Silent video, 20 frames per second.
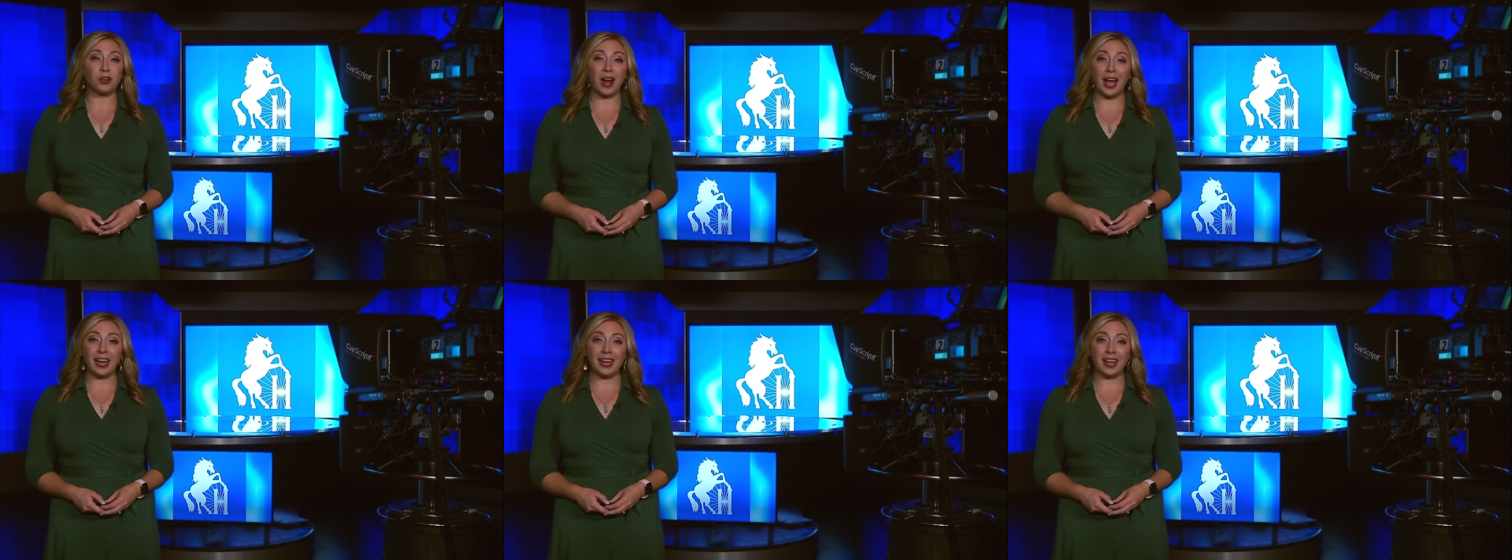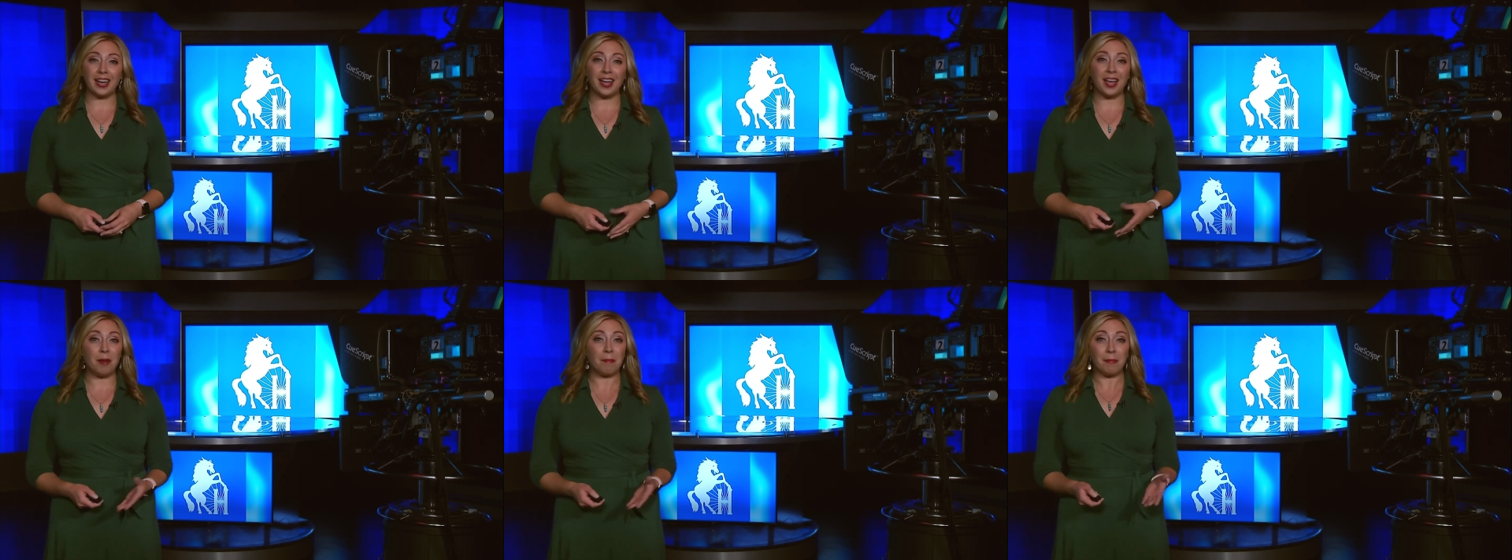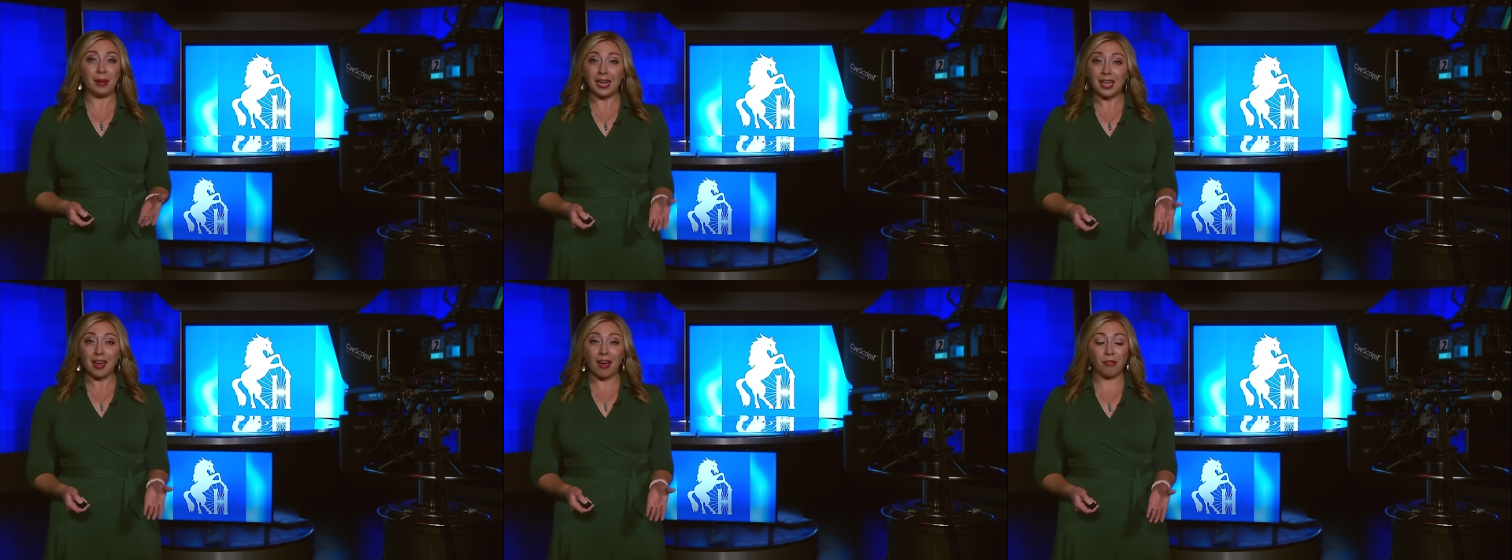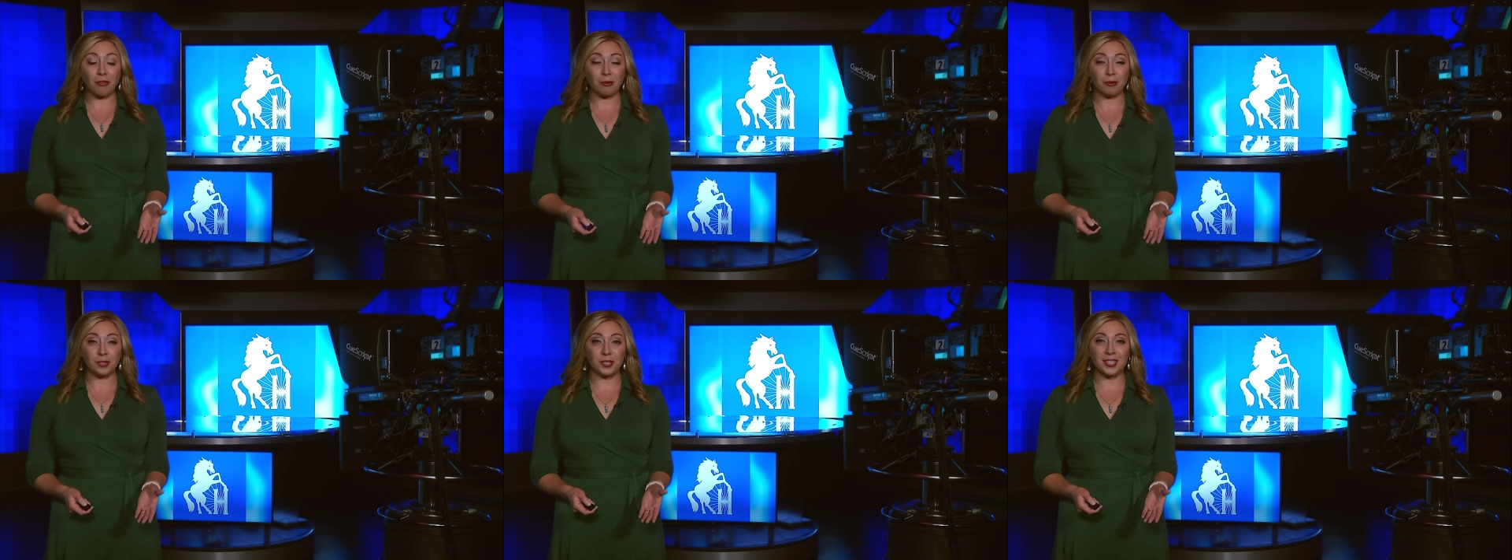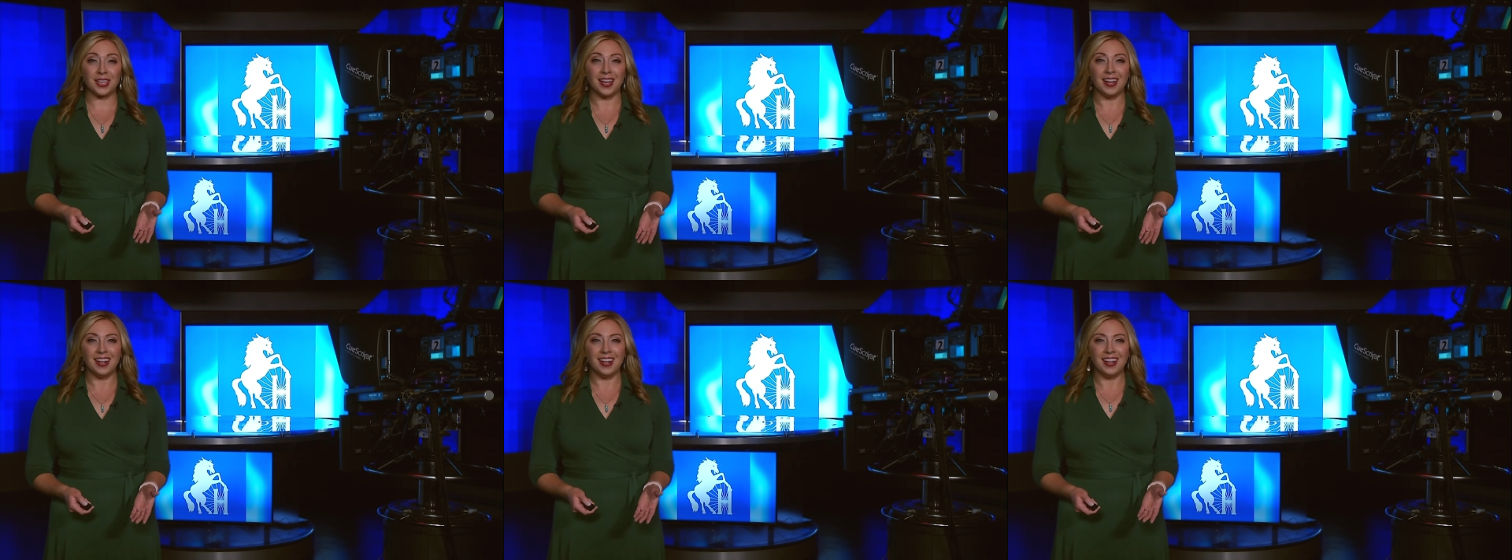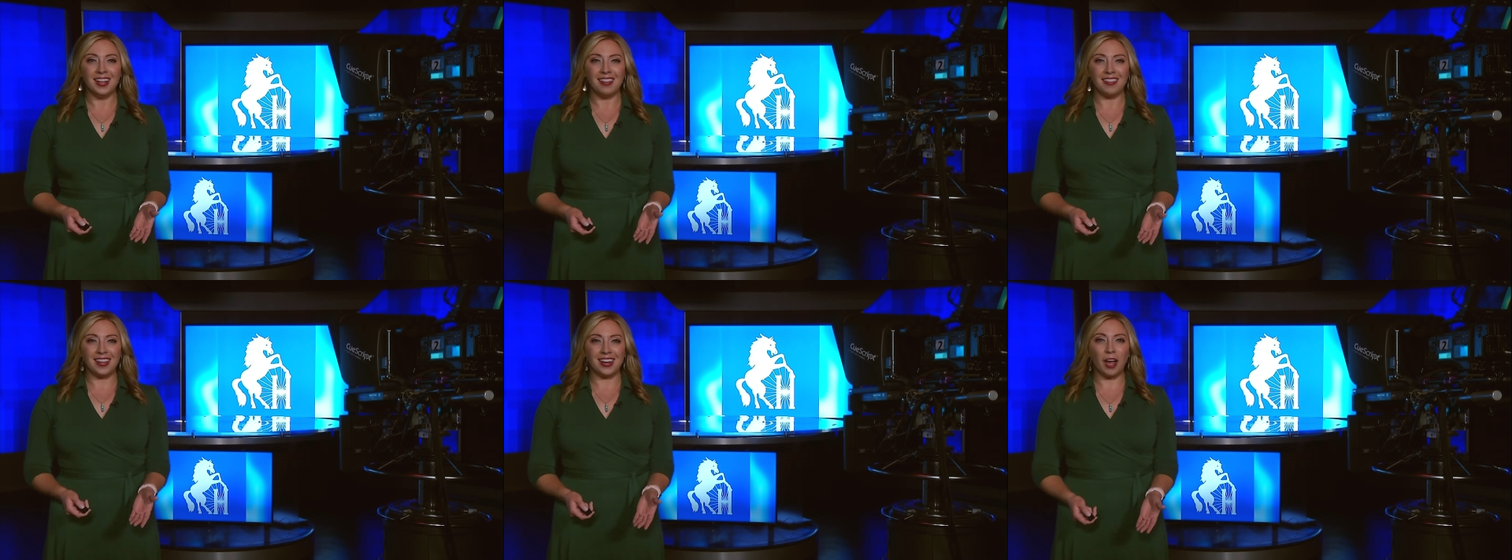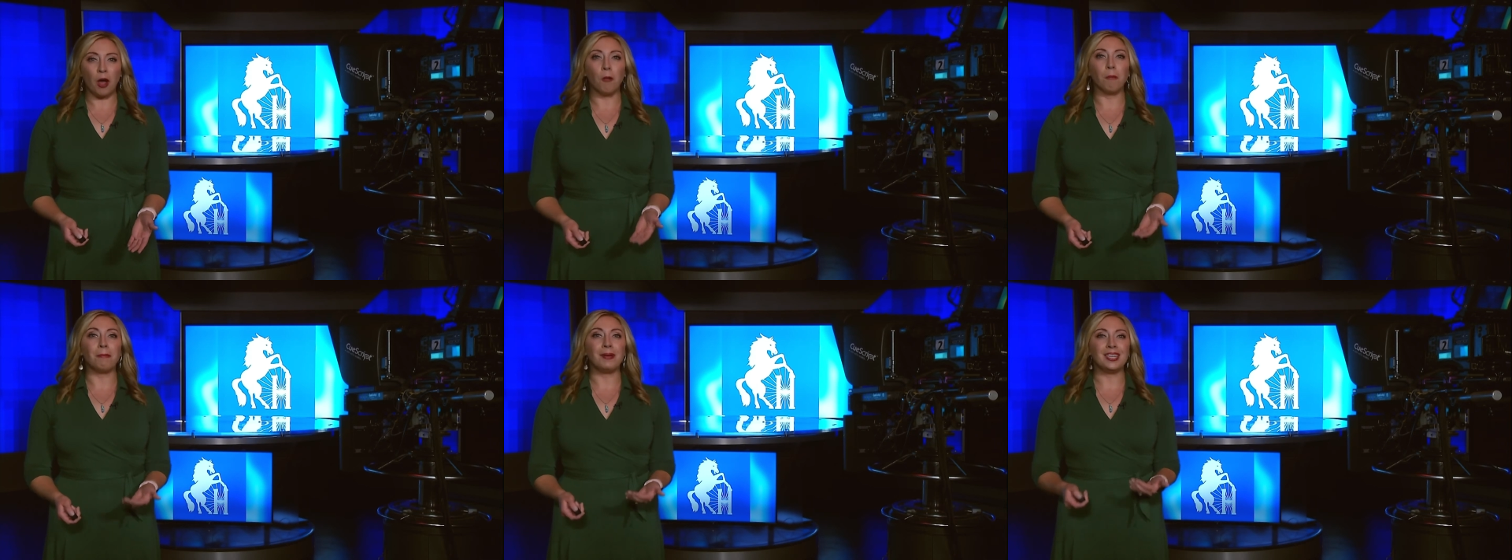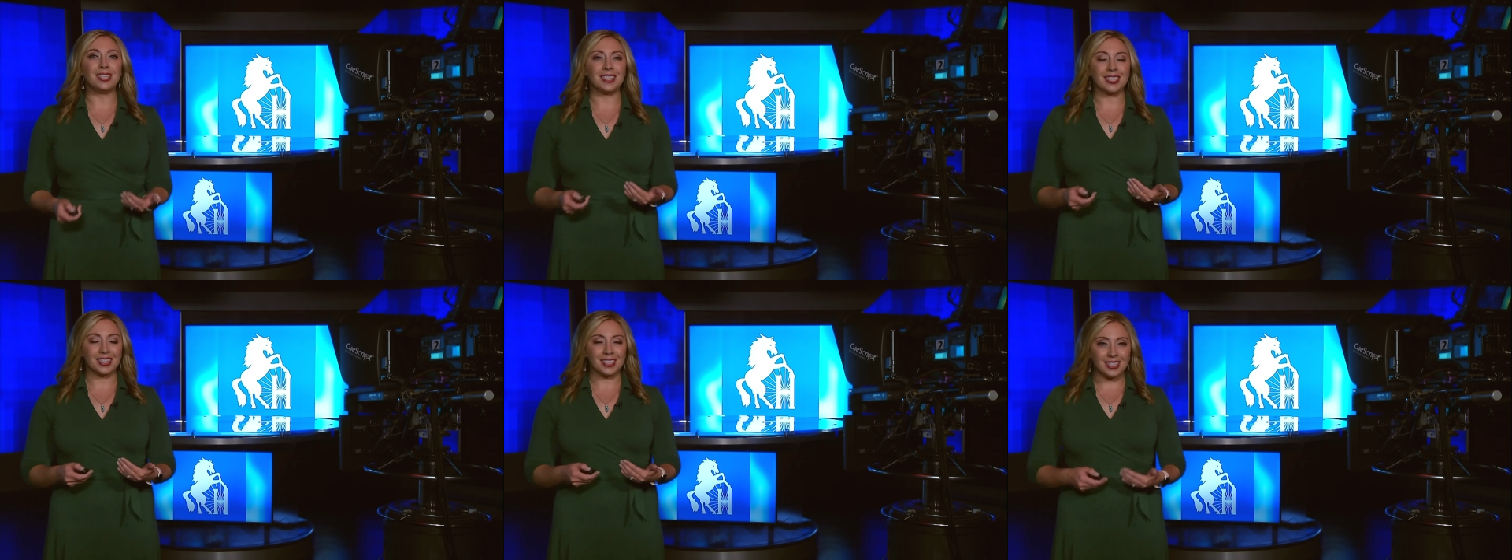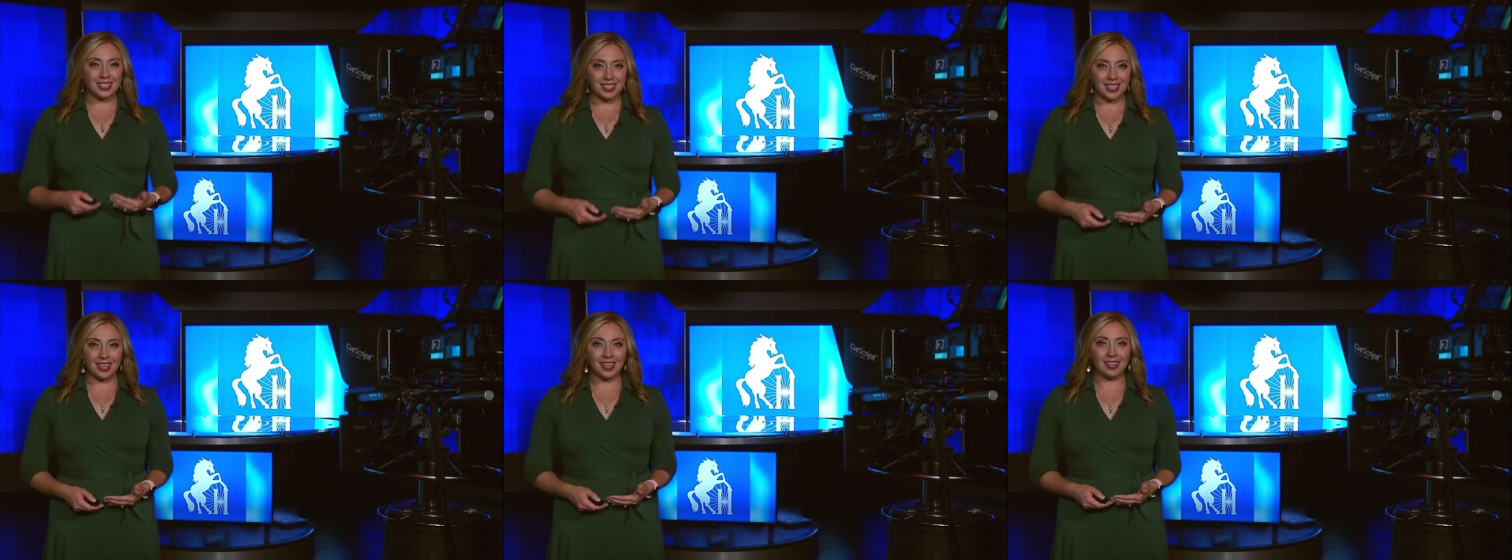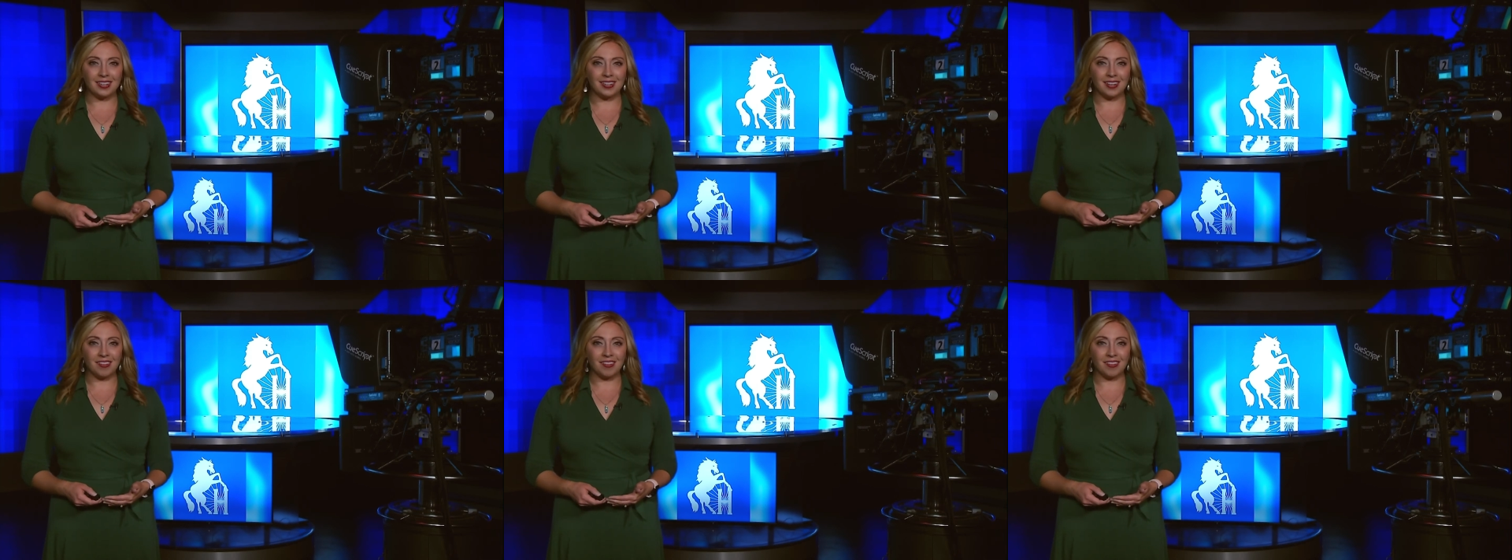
Ida, and many others that helped me succeed